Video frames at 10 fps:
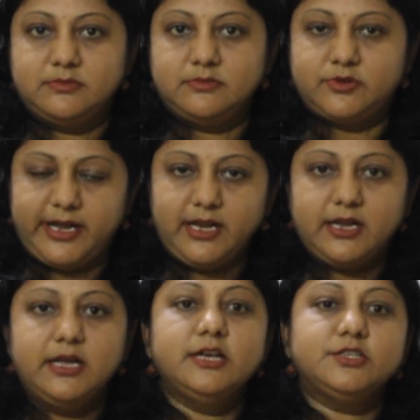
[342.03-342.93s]
Right?
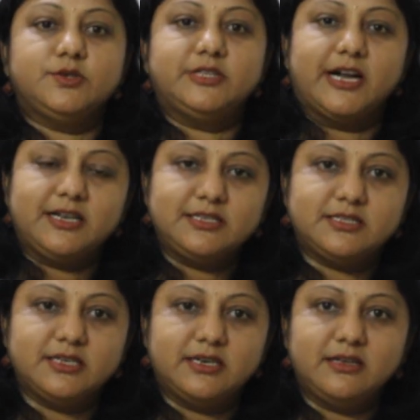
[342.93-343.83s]
So that is
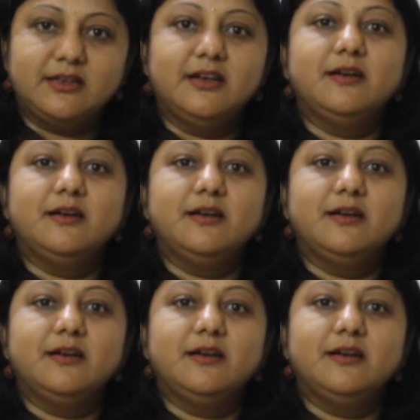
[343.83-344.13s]
the